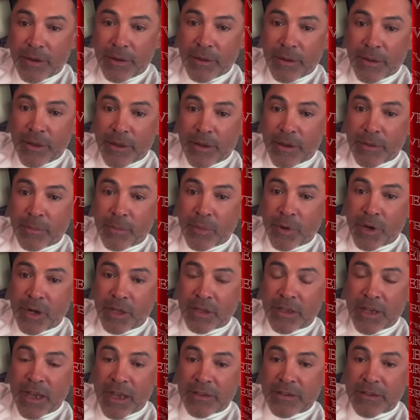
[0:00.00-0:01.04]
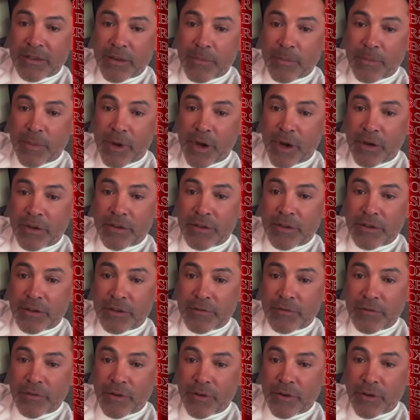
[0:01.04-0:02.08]
they're the broadcasting
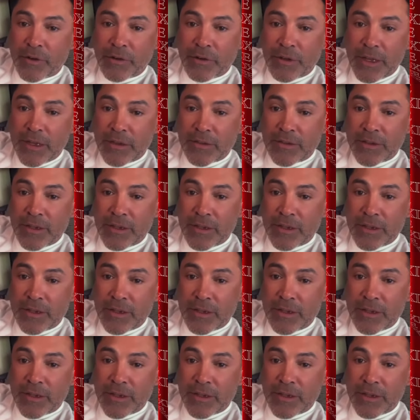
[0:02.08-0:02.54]
partners for...